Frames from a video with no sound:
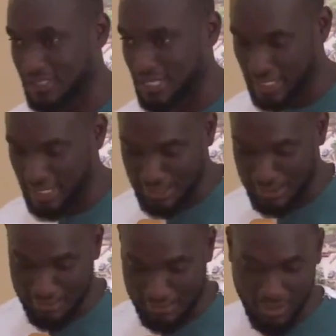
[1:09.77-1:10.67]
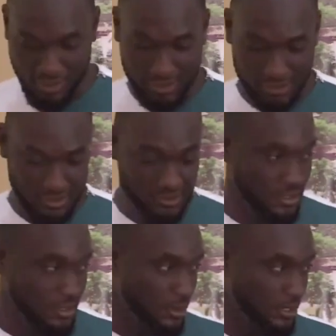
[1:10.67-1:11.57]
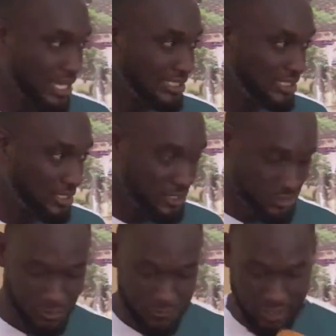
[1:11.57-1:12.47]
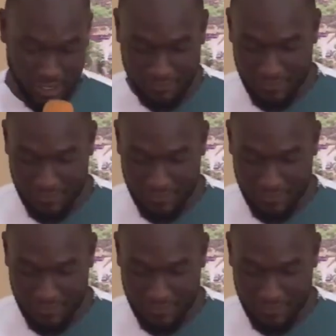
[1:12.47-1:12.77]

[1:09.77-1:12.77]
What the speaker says: on our journey so far.